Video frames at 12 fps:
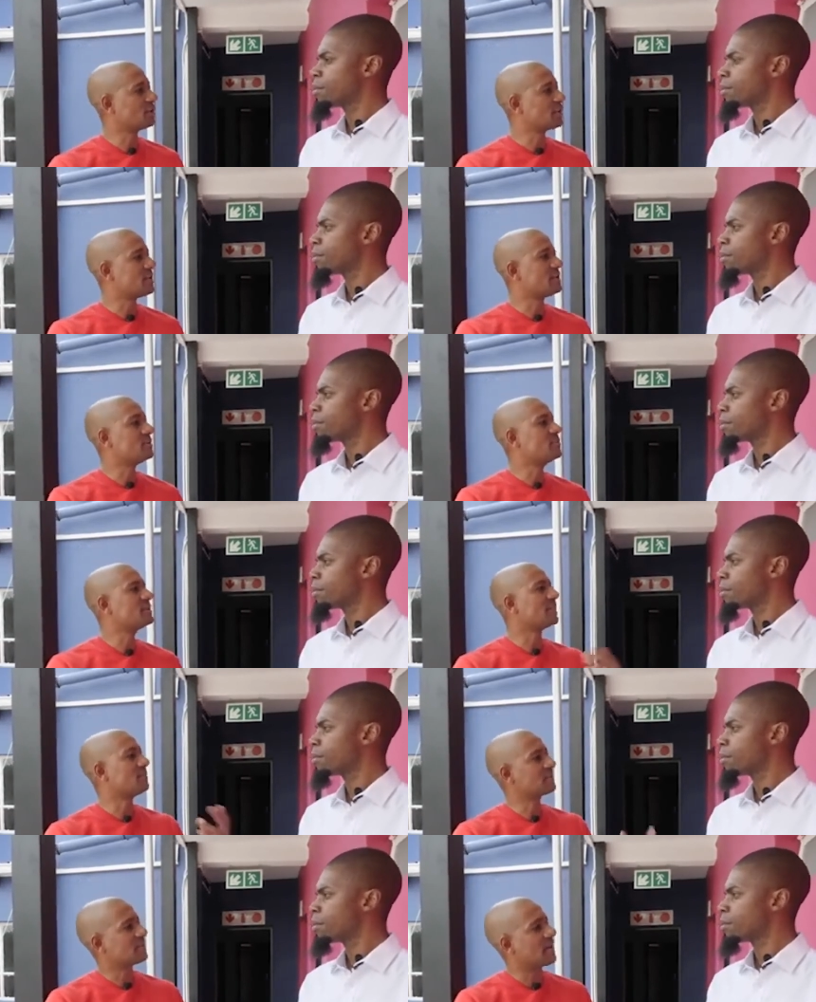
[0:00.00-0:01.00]
Speaker 1: project hit
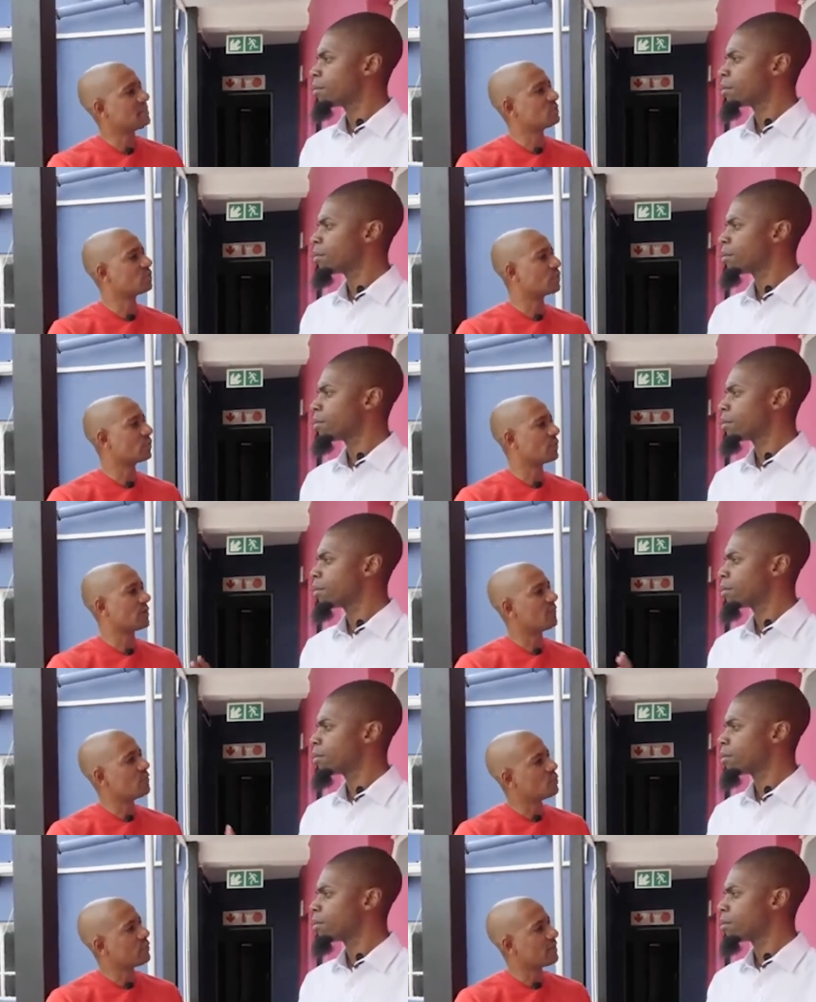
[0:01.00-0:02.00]
me sometimes,
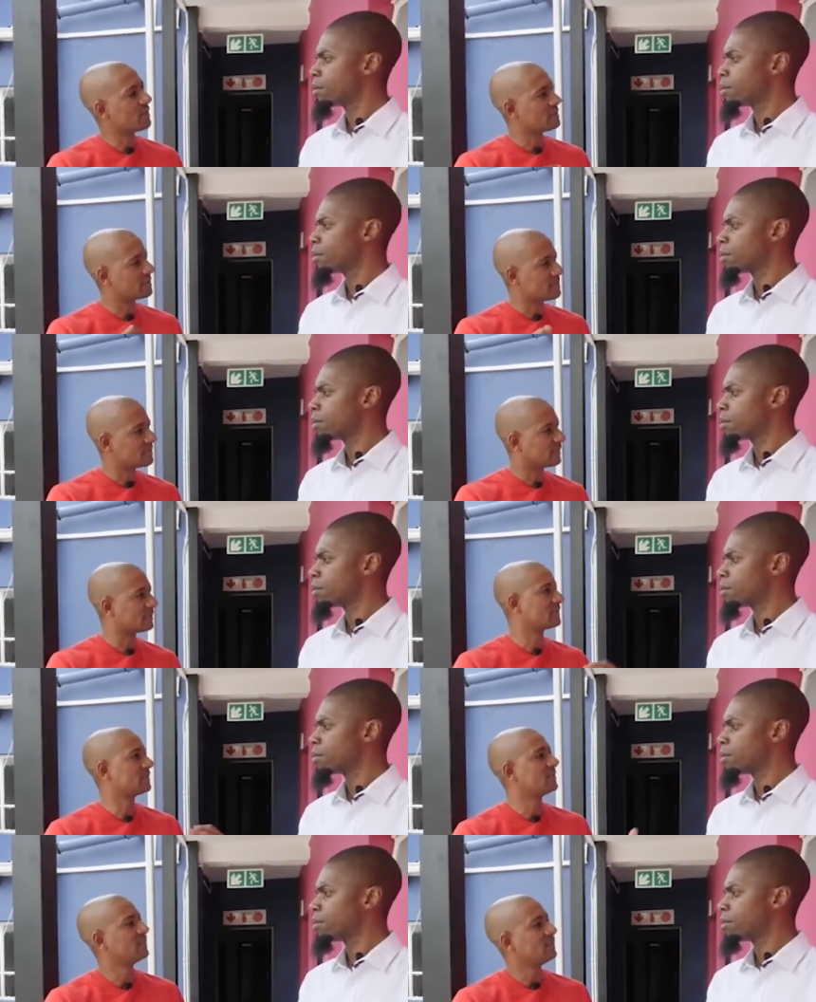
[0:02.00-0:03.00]
a few things hit
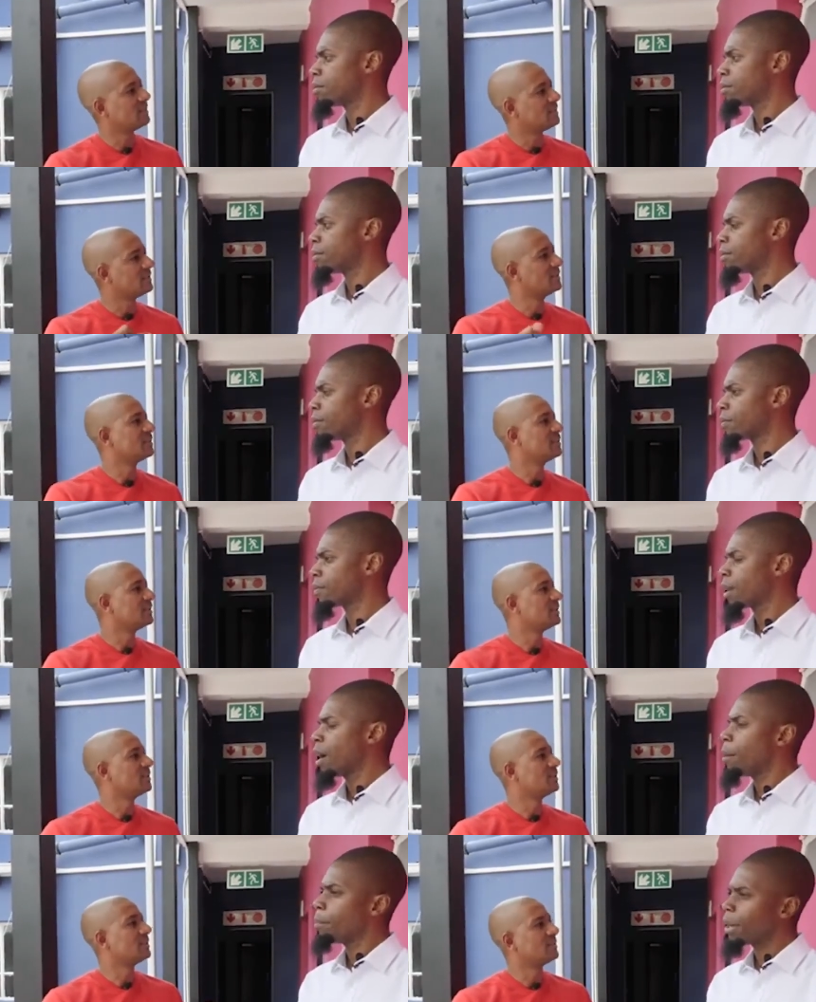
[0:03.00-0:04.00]
us.
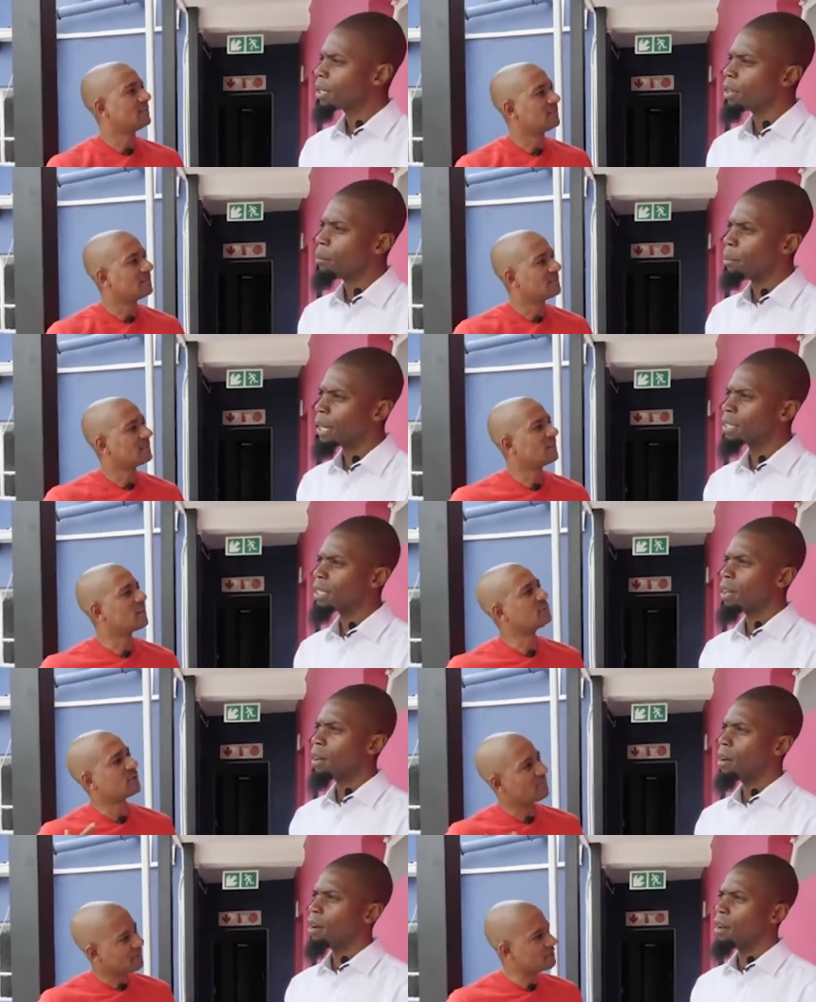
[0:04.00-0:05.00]
But, but the,
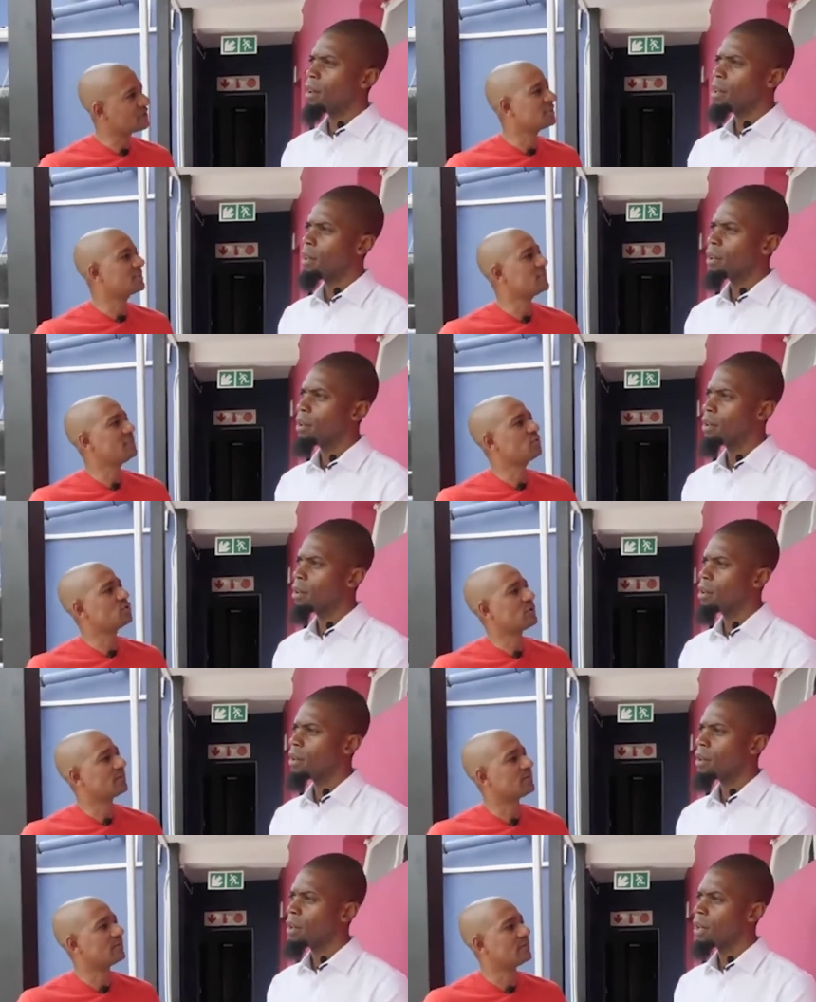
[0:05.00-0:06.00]
the professional team
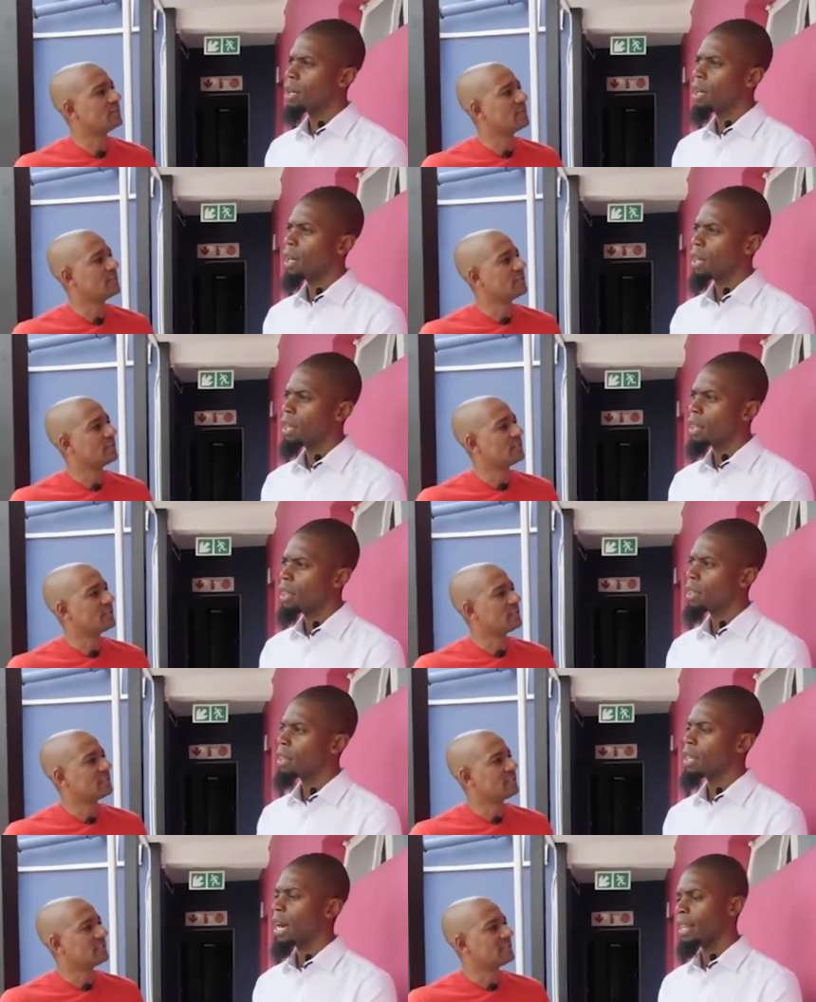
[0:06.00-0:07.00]
should
Speaker 2: have...
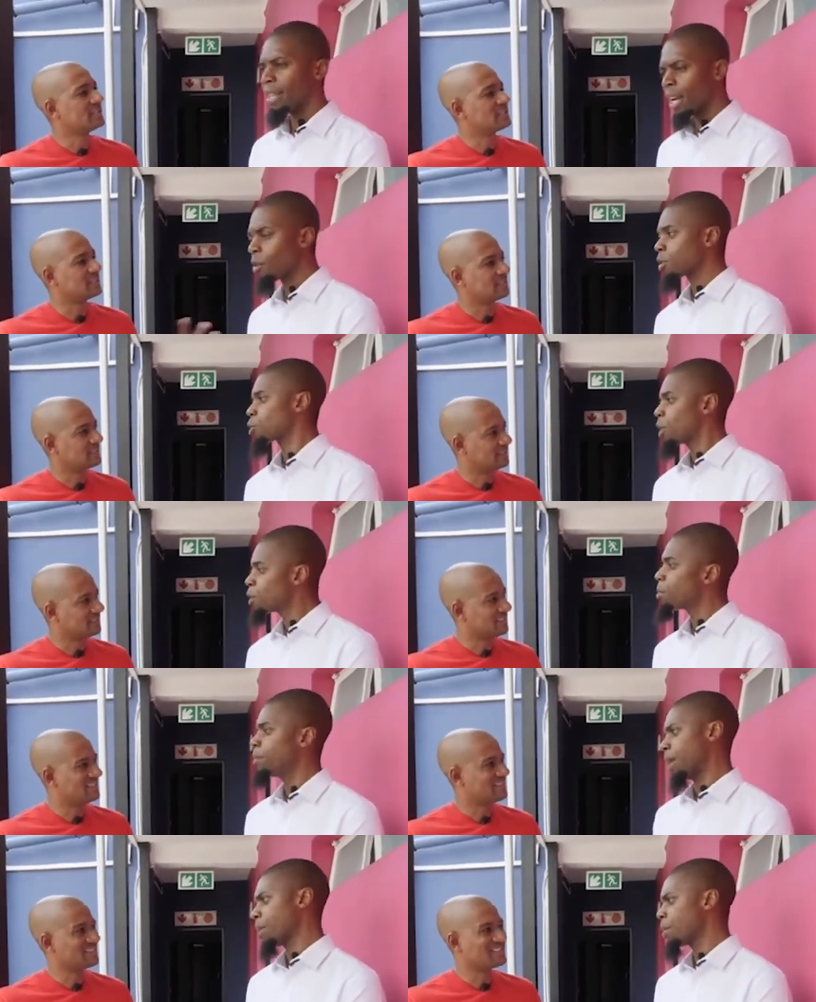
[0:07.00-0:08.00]
That, that was
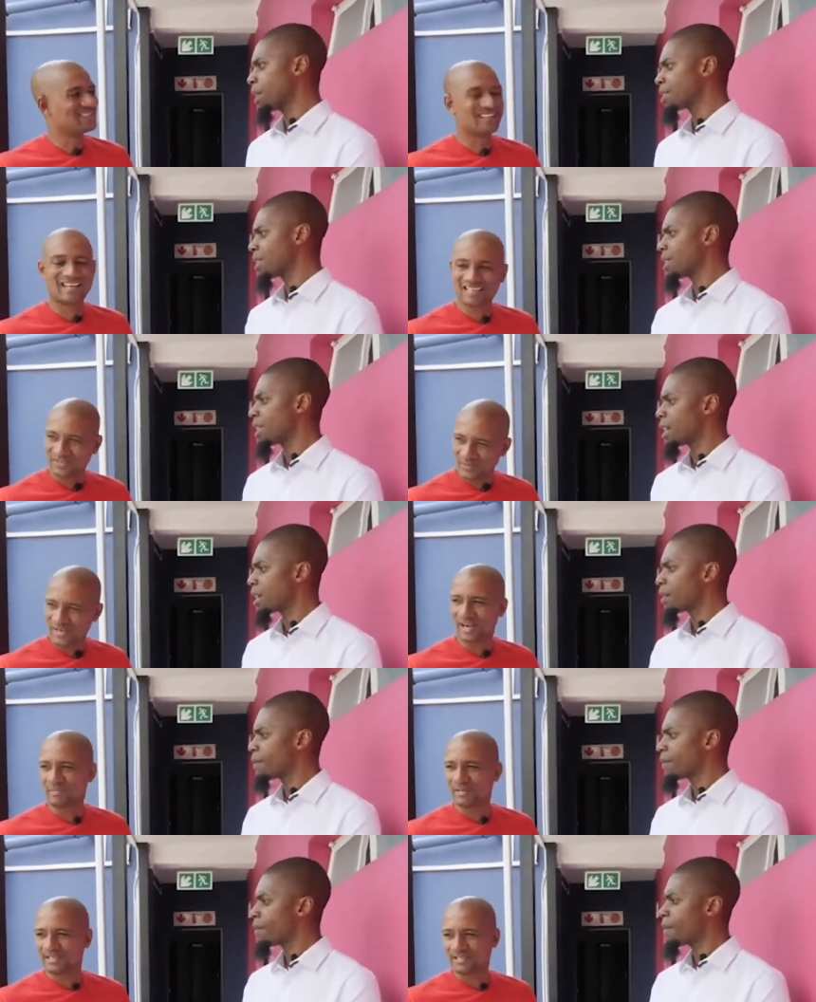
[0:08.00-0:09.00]
going to be my
Speaker 1: question. That's,
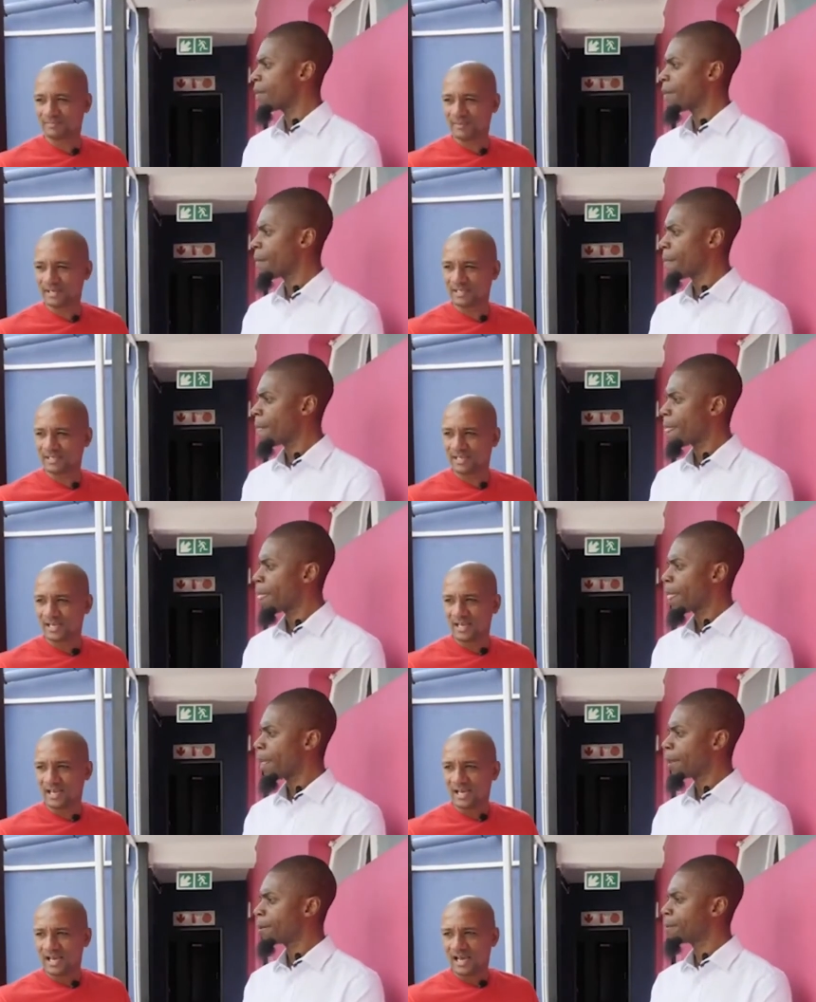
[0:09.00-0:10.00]
yeah, but but
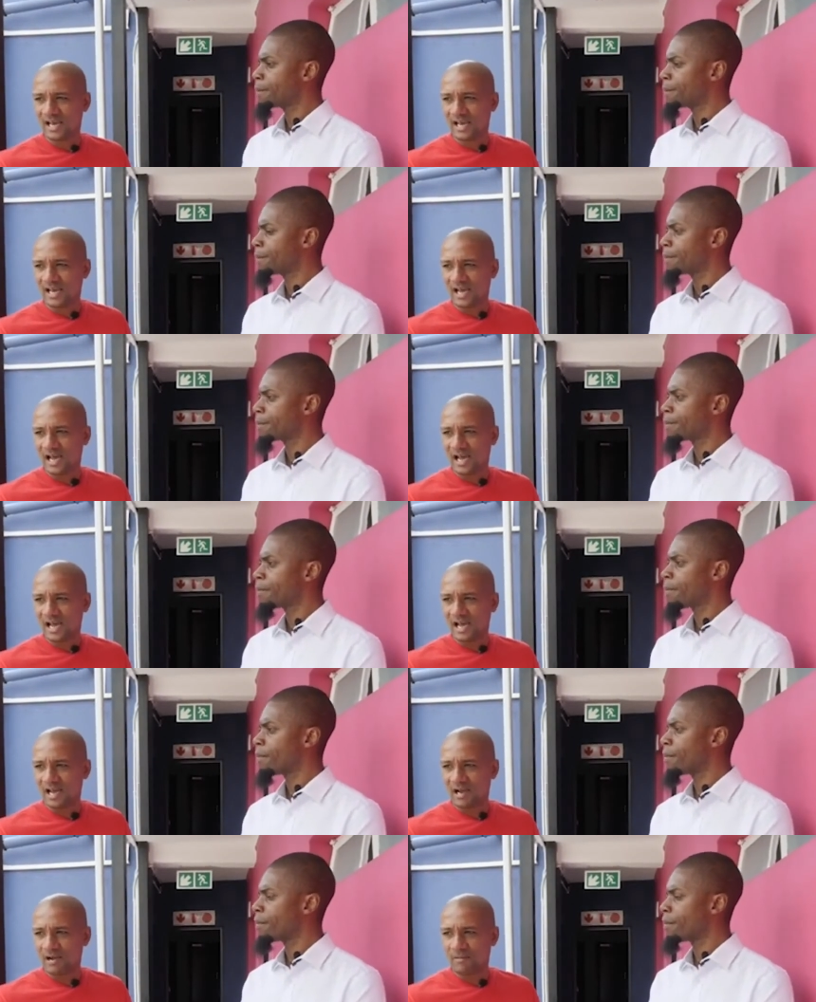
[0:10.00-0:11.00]

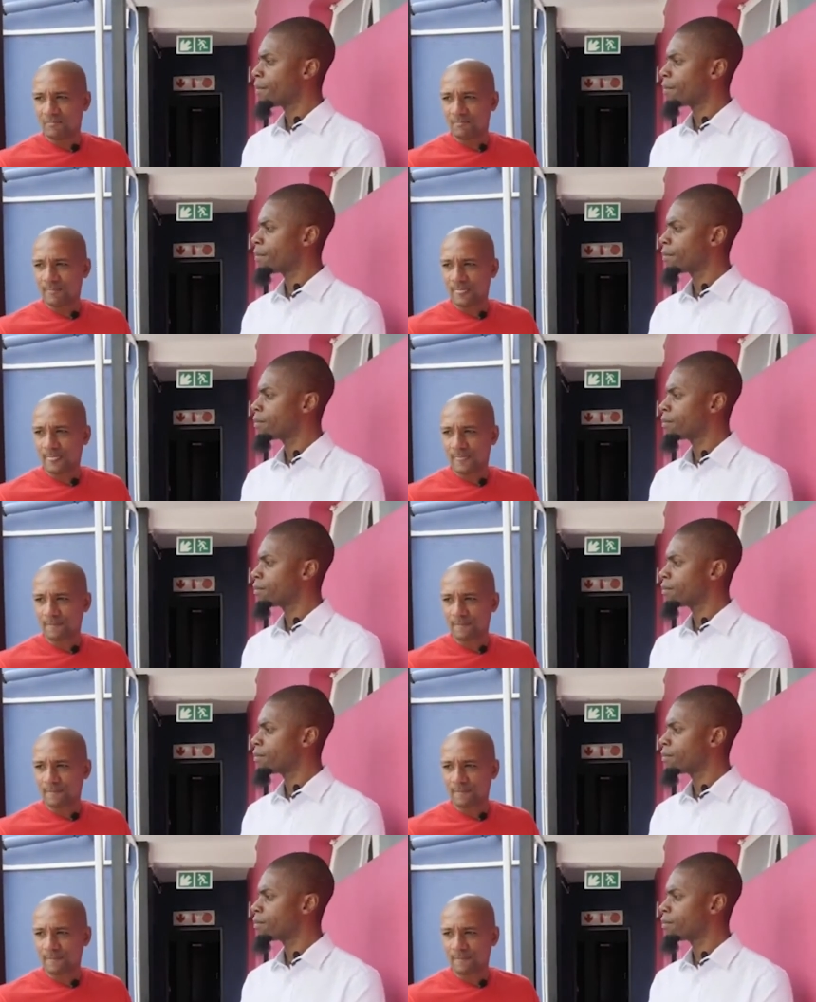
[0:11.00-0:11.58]
um,